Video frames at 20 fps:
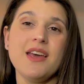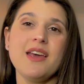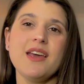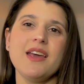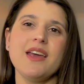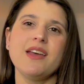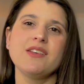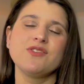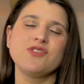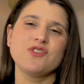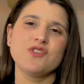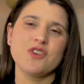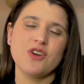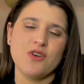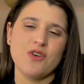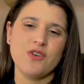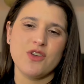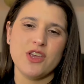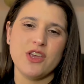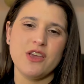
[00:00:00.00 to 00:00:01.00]
And
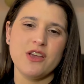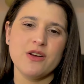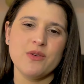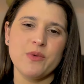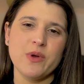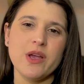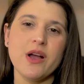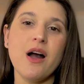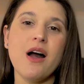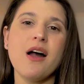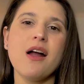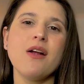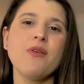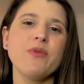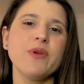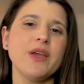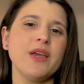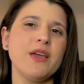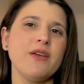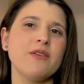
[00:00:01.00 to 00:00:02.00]
so here we are,
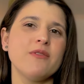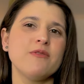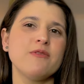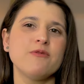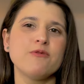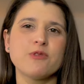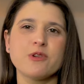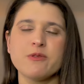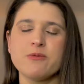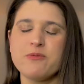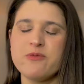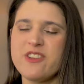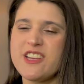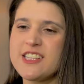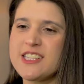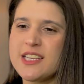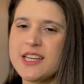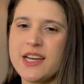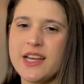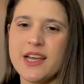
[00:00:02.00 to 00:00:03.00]
we
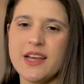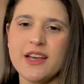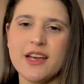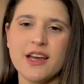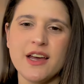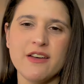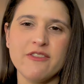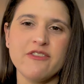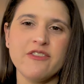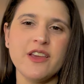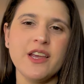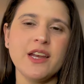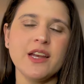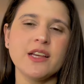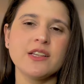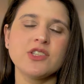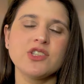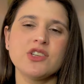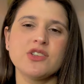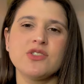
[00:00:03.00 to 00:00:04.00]
visited
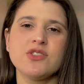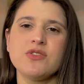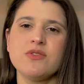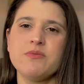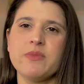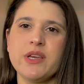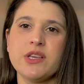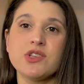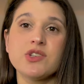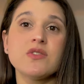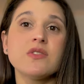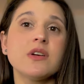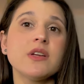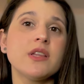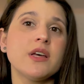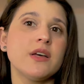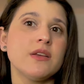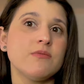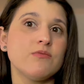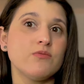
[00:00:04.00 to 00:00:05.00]
Phoenix just to make sure
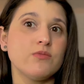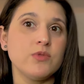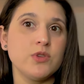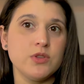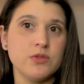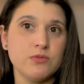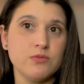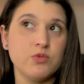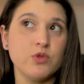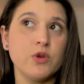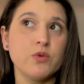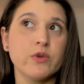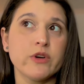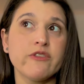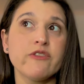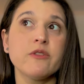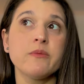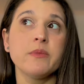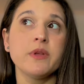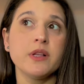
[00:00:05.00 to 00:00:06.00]
that we
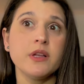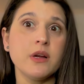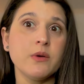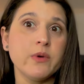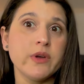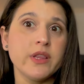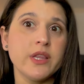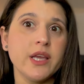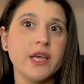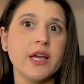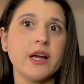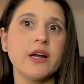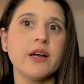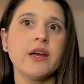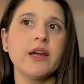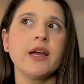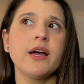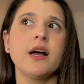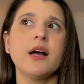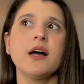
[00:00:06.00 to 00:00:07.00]
were familiar with the
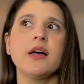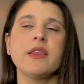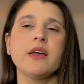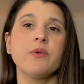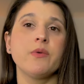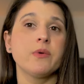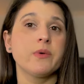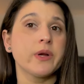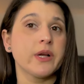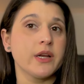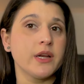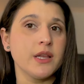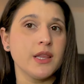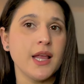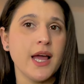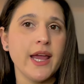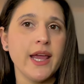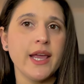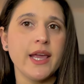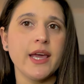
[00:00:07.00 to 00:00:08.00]
area, that we were gonna like